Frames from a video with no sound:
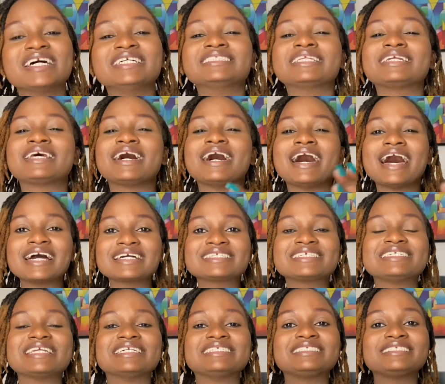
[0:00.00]
that are
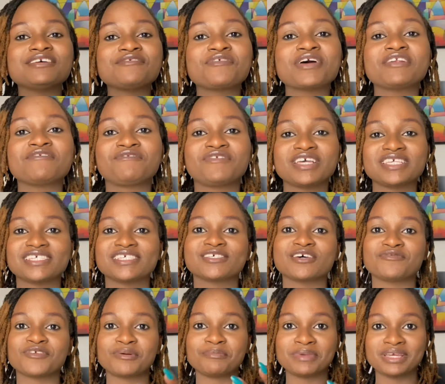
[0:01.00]
acting at different phases
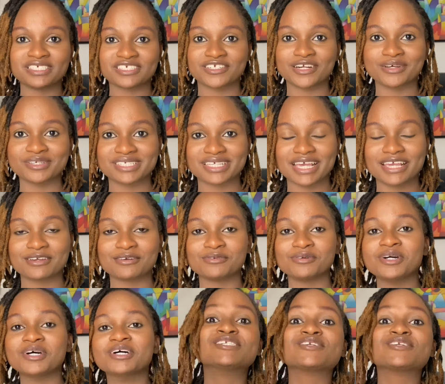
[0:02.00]
of your menstrual cycle.